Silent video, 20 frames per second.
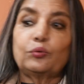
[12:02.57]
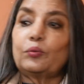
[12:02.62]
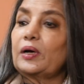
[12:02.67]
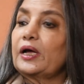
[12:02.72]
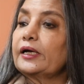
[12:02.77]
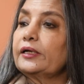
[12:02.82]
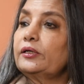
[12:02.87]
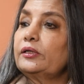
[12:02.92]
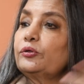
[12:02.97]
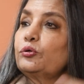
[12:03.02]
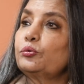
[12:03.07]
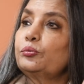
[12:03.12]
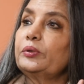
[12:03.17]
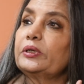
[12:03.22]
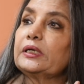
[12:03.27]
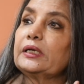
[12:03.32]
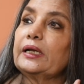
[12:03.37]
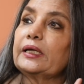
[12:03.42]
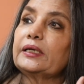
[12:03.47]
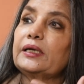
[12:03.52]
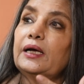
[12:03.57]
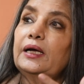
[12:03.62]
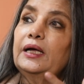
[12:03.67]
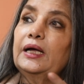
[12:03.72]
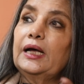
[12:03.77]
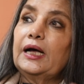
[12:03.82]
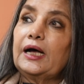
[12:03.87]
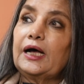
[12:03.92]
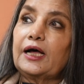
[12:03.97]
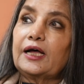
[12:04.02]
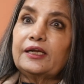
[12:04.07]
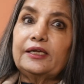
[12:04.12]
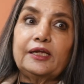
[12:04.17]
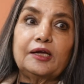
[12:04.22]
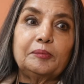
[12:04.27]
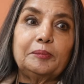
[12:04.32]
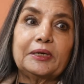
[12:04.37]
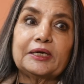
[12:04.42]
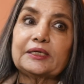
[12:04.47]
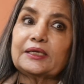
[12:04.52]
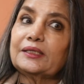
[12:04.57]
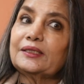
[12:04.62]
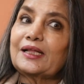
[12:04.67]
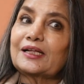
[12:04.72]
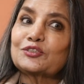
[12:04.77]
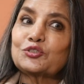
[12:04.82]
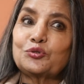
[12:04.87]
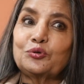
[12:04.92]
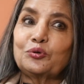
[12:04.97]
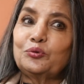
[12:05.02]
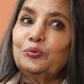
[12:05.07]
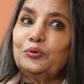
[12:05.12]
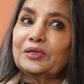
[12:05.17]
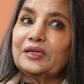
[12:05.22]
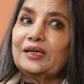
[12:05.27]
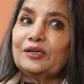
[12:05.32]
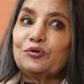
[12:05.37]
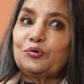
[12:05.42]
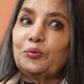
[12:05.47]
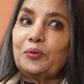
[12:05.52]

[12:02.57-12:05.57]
or I do it like Alia Bhatt, and that's not going to get